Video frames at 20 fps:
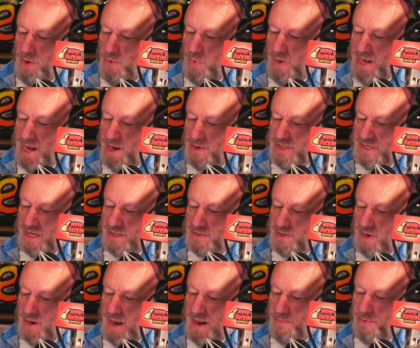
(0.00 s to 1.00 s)
We now
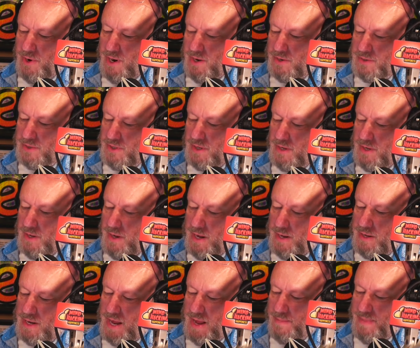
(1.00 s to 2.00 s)
test our operators
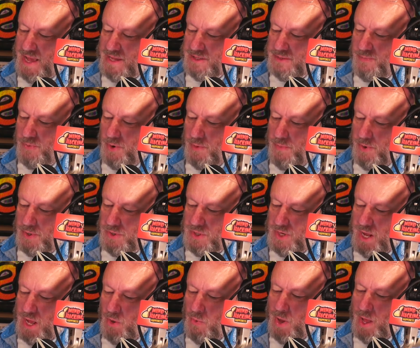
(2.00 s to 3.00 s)
and combat support
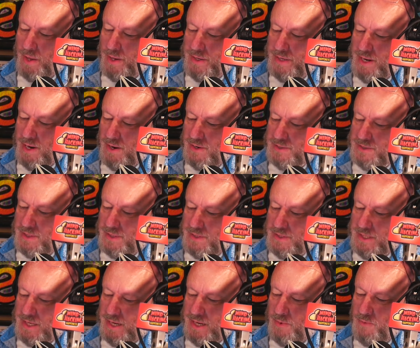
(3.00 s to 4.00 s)
personnel while in
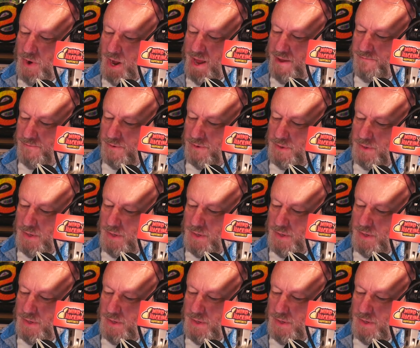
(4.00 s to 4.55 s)
garrison, TDY, for